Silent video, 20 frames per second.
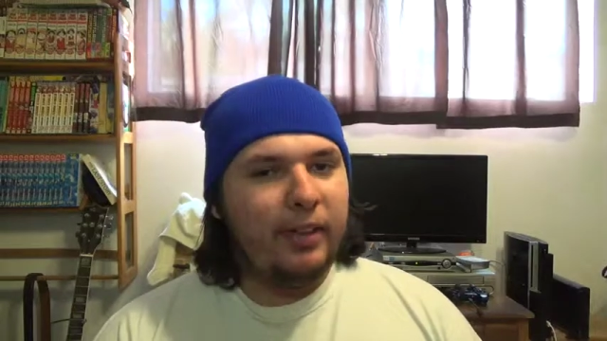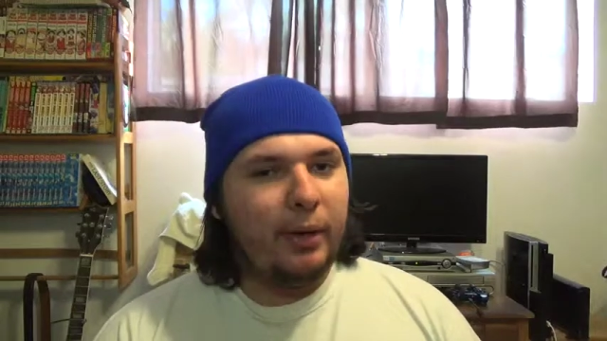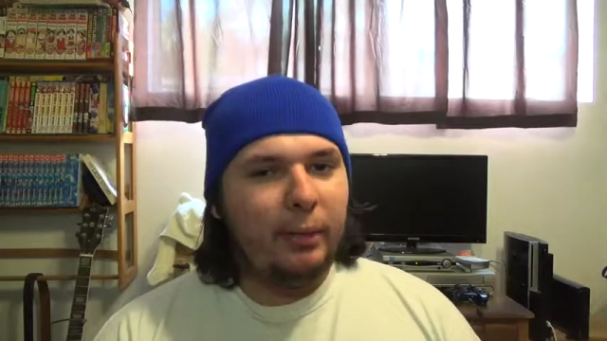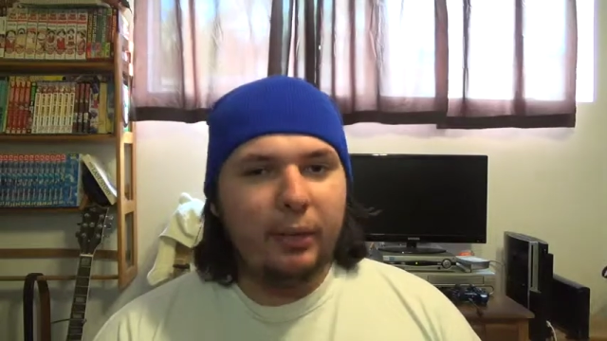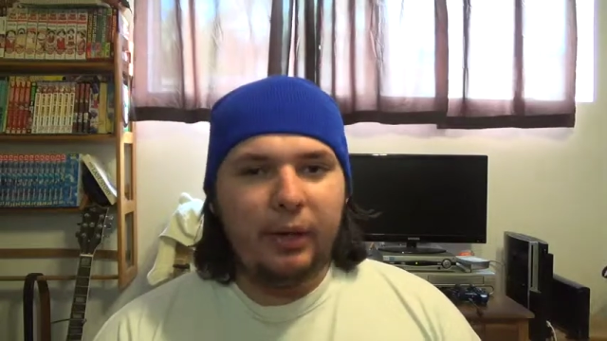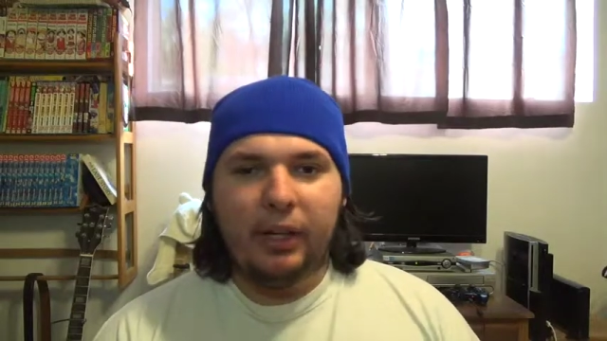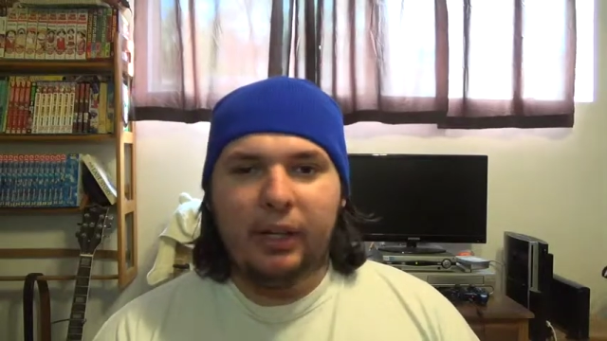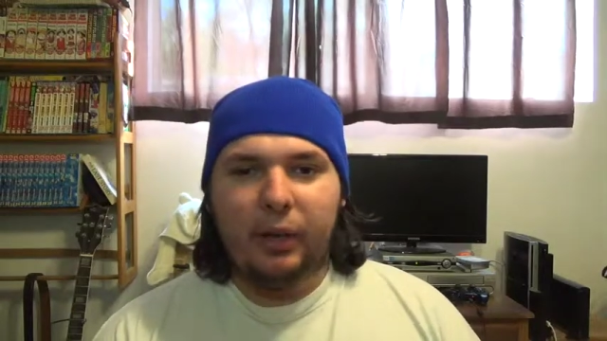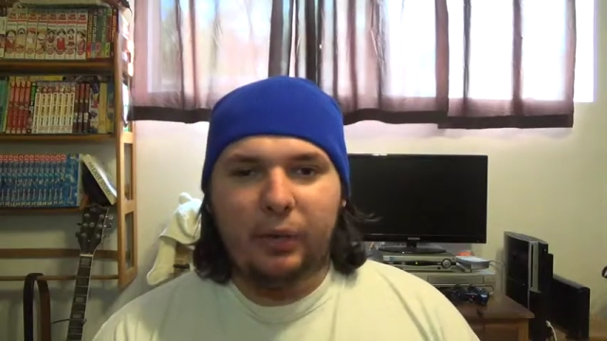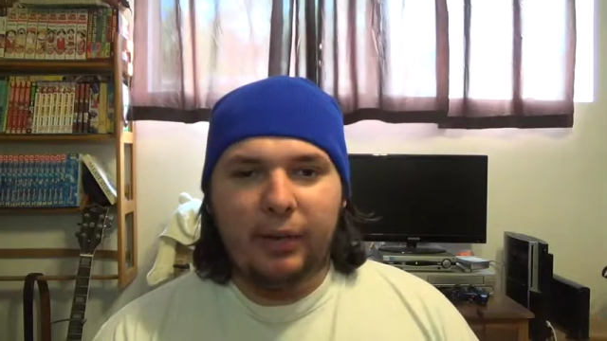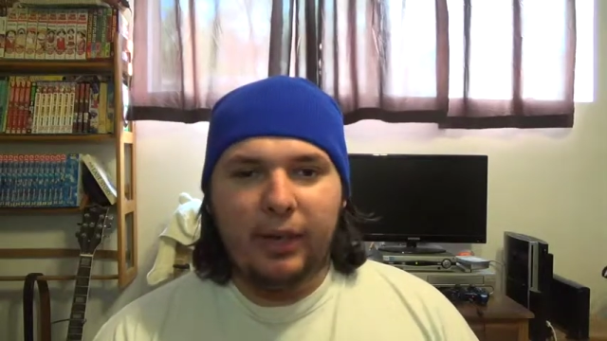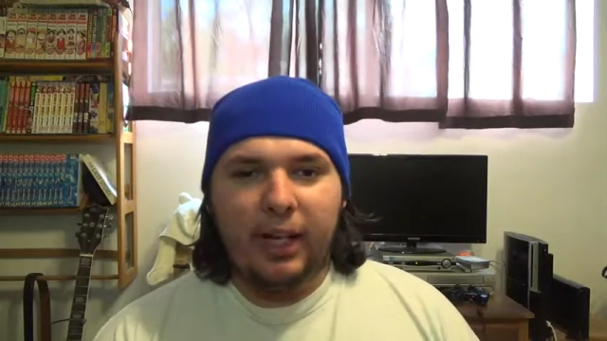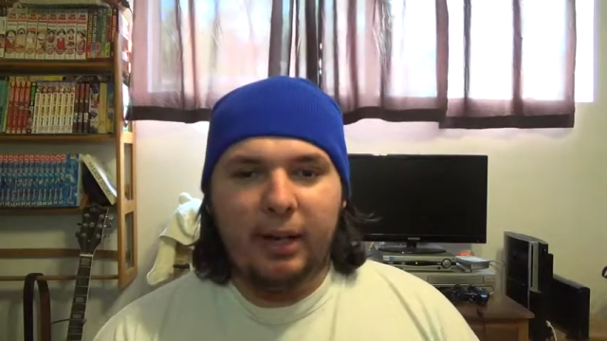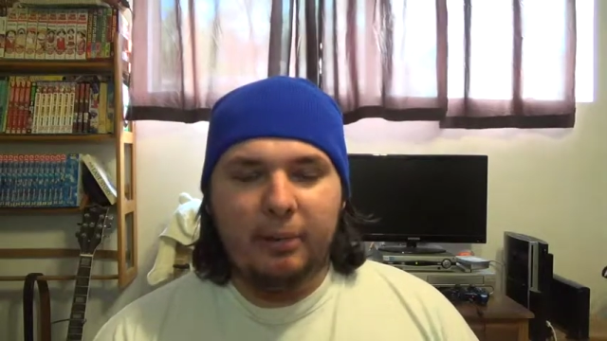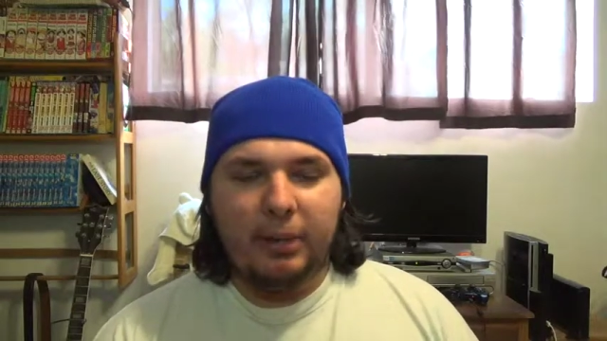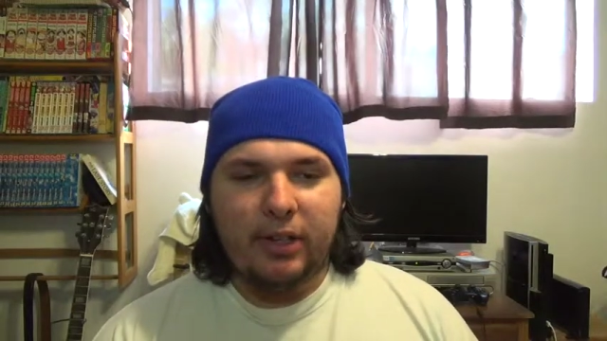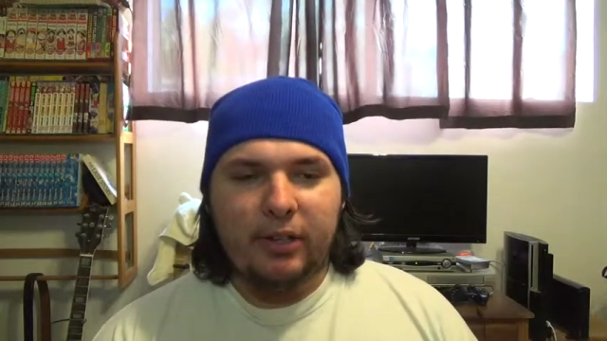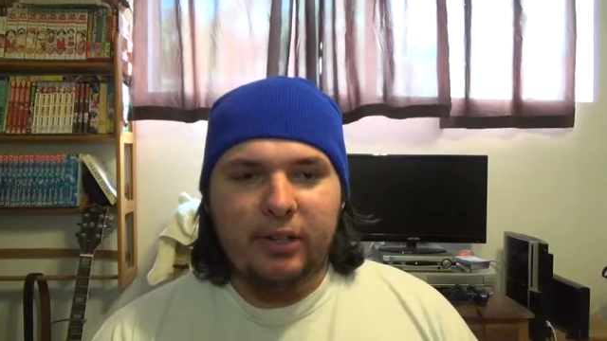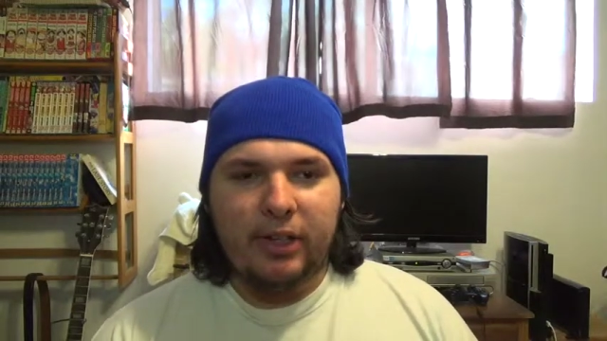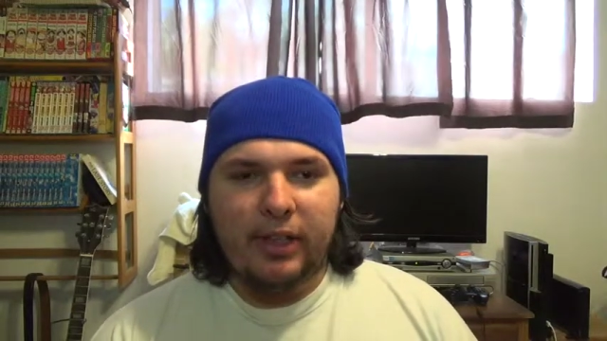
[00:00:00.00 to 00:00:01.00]
I really don't think I'm
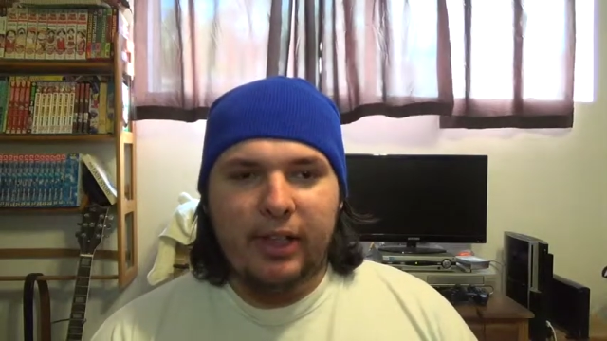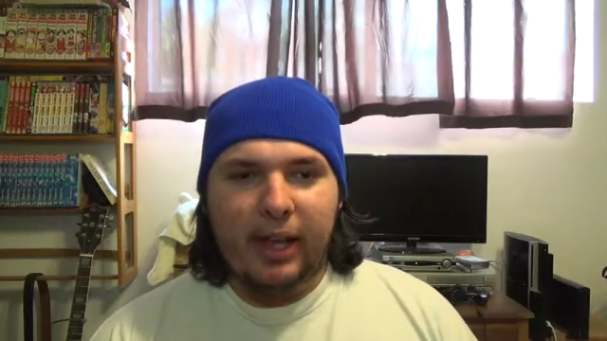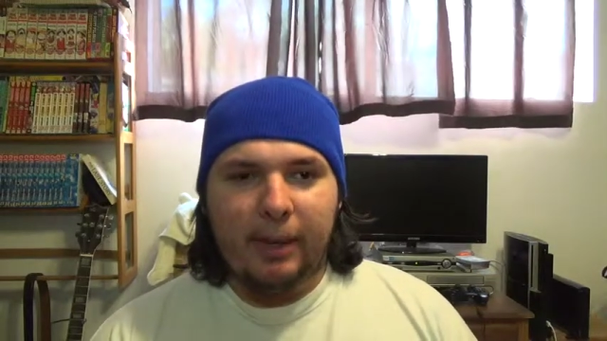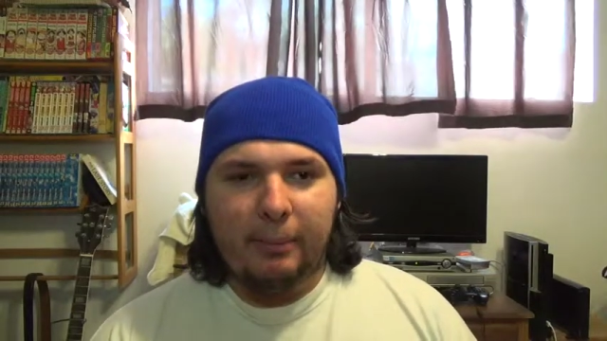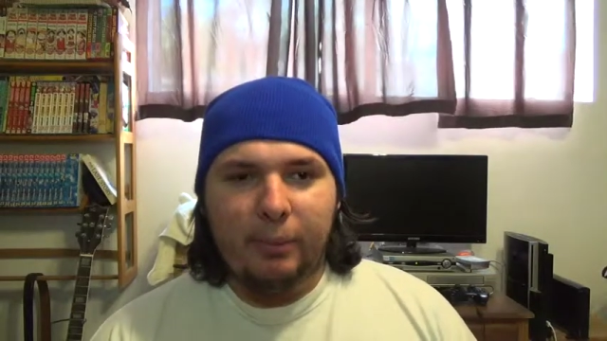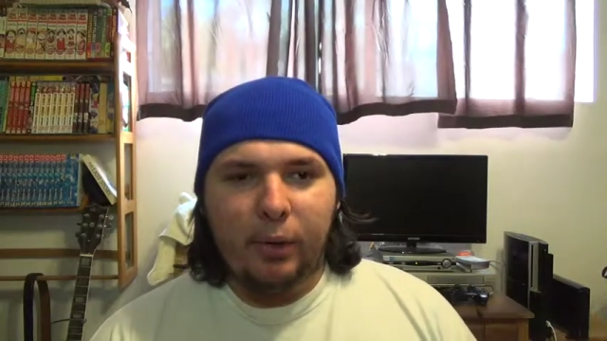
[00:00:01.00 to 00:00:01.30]
going to see that